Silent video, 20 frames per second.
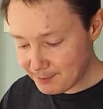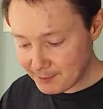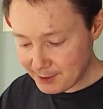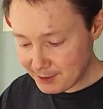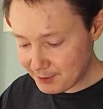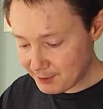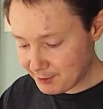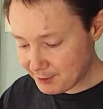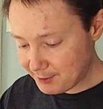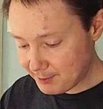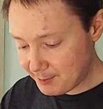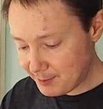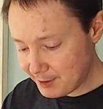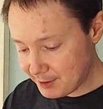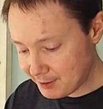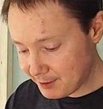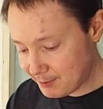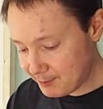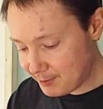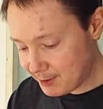It just
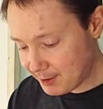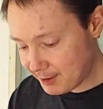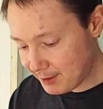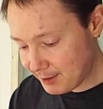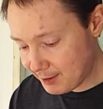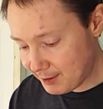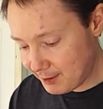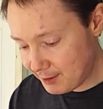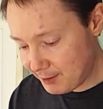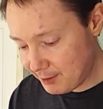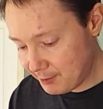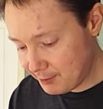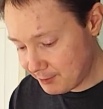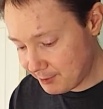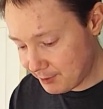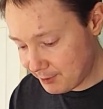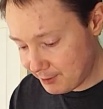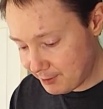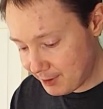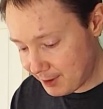depends on what kind of
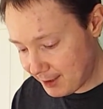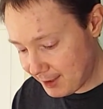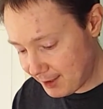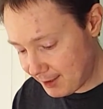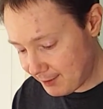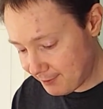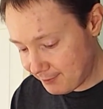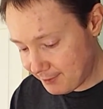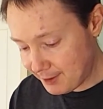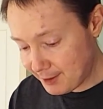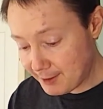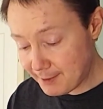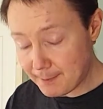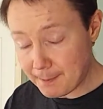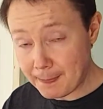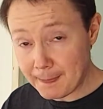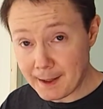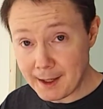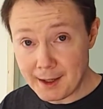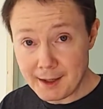hose you have. Now
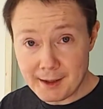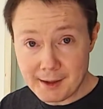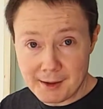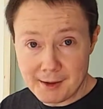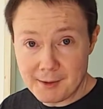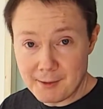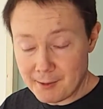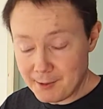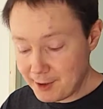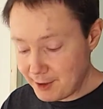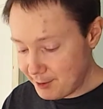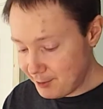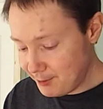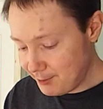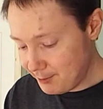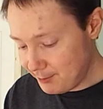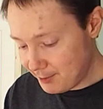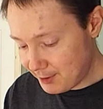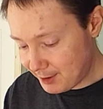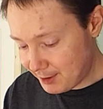we
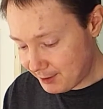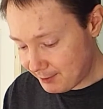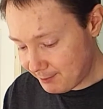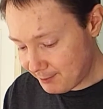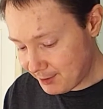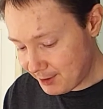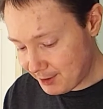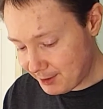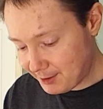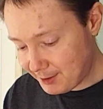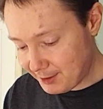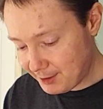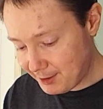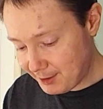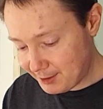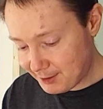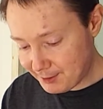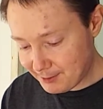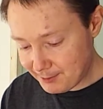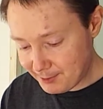do dust
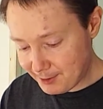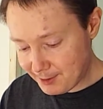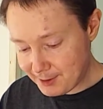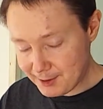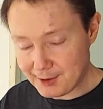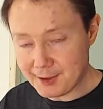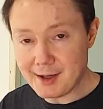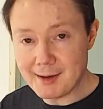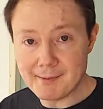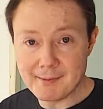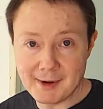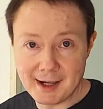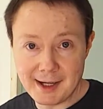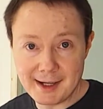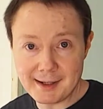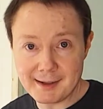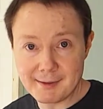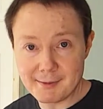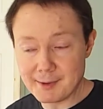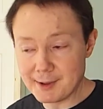collection with the shop
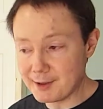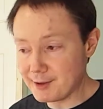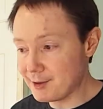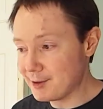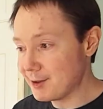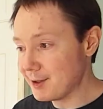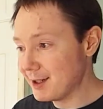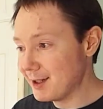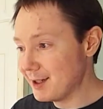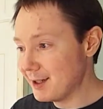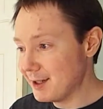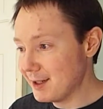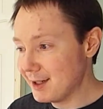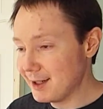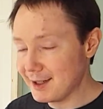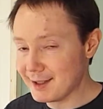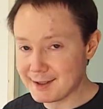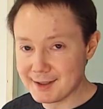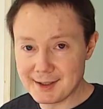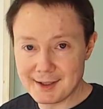vac, which
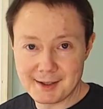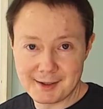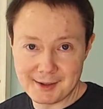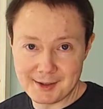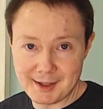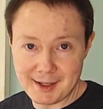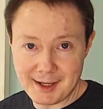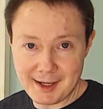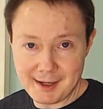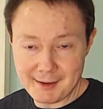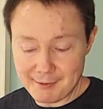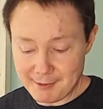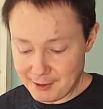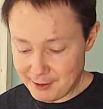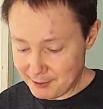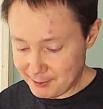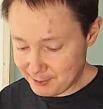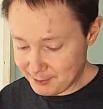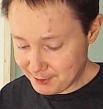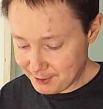is 1.5 inch
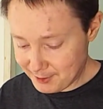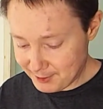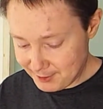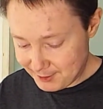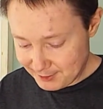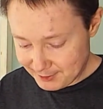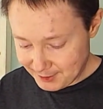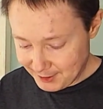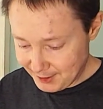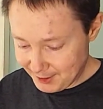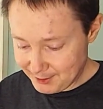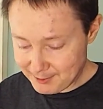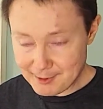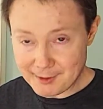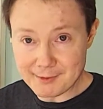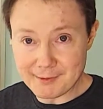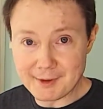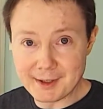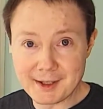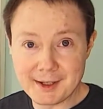hose, and it
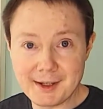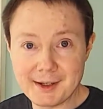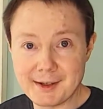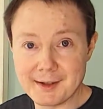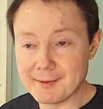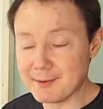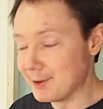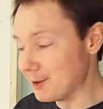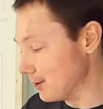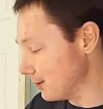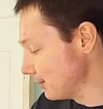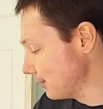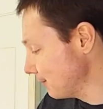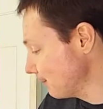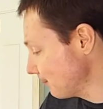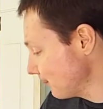won't fit any of this.